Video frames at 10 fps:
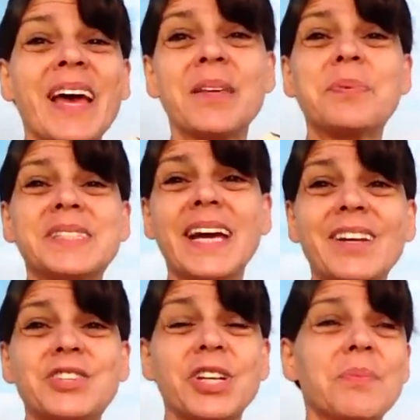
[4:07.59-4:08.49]
and the
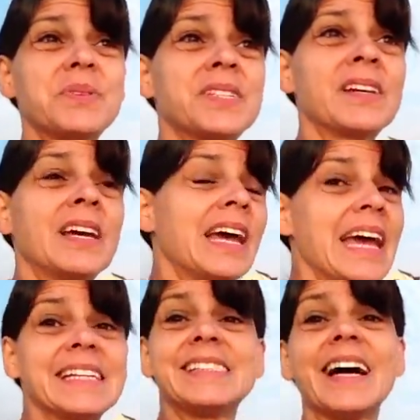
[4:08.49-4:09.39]
potato chips
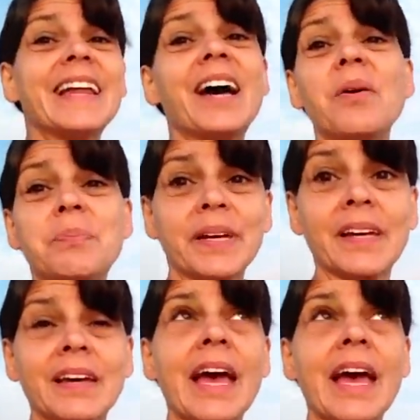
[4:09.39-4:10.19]
is not helping.